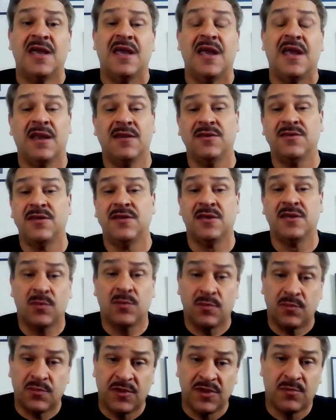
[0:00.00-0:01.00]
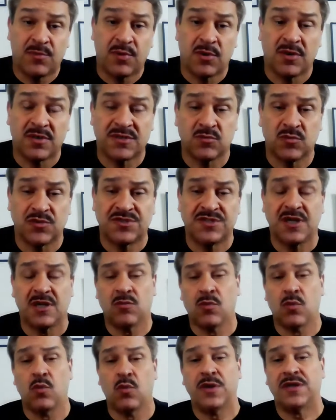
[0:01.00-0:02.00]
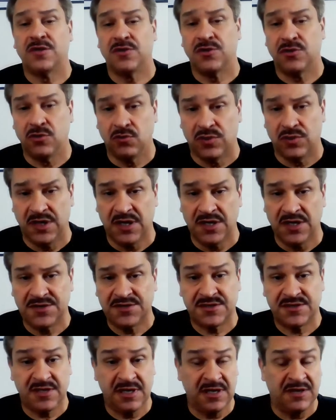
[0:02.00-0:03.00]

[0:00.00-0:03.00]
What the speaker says: And then the person would say, well, we could do this.